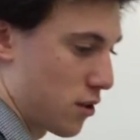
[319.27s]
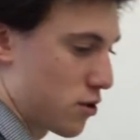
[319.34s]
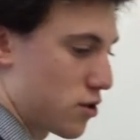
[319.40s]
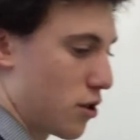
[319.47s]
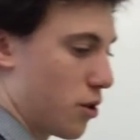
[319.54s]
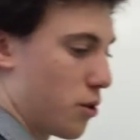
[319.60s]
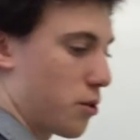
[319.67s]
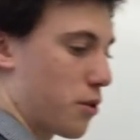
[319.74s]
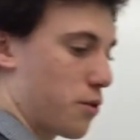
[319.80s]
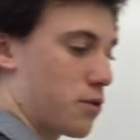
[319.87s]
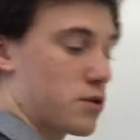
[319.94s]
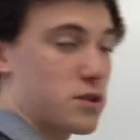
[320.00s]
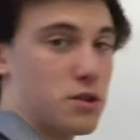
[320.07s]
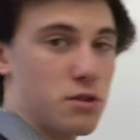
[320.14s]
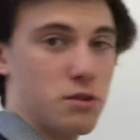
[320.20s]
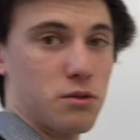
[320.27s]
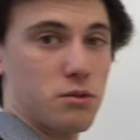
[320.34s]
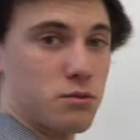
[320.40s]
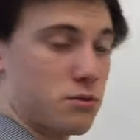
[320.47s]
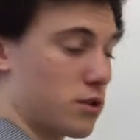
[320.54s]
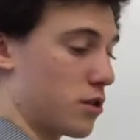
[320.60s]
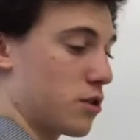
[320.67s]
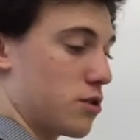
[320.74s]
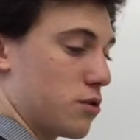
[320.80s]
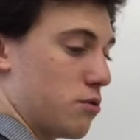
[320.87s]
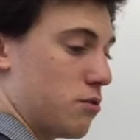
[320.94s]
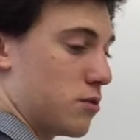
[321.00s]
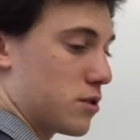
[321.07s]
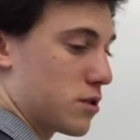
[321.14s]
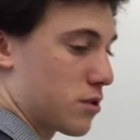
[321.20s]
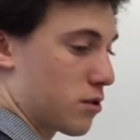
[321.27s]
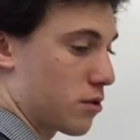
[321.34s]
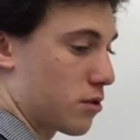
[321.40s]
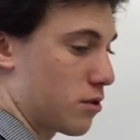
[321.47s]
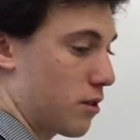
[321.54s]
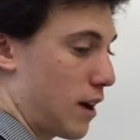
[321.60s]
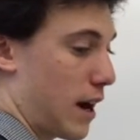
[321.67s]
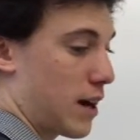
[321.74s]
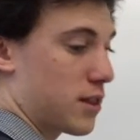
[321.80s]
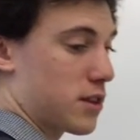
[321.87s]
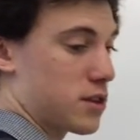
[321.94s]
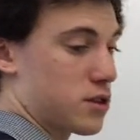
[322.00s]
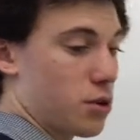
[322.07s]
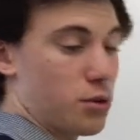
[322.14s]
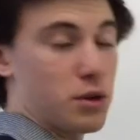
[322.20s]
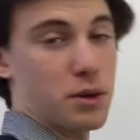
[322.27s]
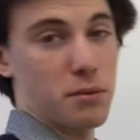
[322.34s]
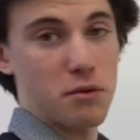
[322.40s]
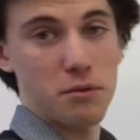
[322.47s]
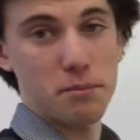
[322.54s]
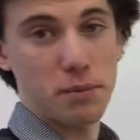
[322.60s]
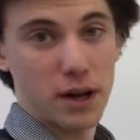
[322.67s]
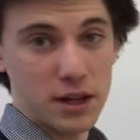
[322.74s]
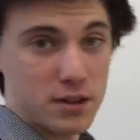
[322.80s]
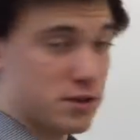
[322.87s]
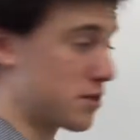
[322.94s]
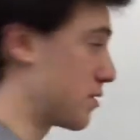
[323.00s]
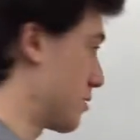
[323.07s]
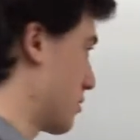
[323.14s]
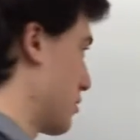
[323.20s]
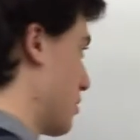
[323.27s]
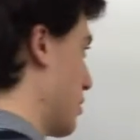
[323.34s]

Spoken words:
So the first thing you're going to do is you're going to add the total number of bikes.